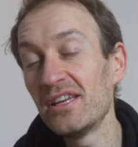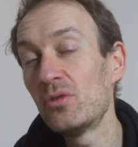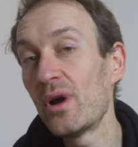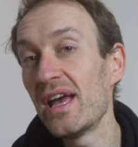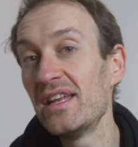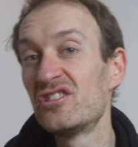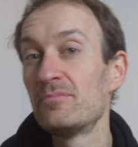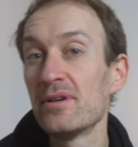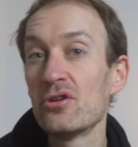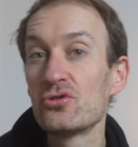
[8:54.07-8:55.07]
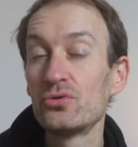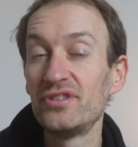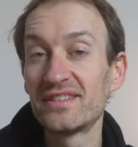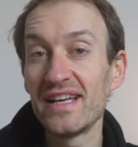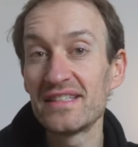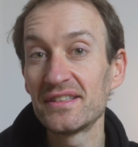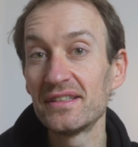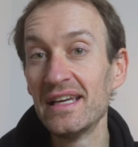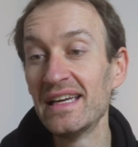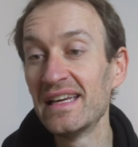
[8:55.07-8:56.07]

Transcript: in a way, the spiritual successor